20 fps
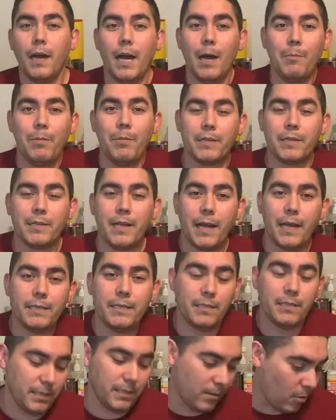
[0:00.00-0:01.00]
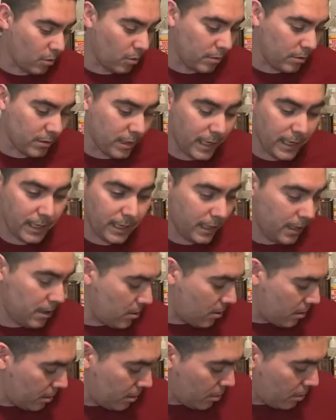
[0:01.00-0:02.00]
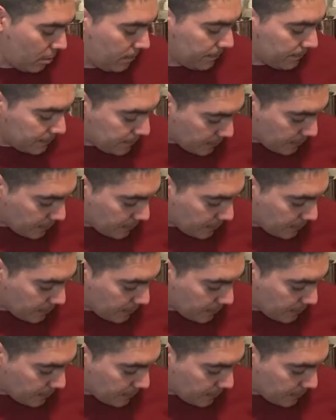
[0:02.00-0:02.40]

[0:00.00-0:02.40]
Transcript: because I ordered like a little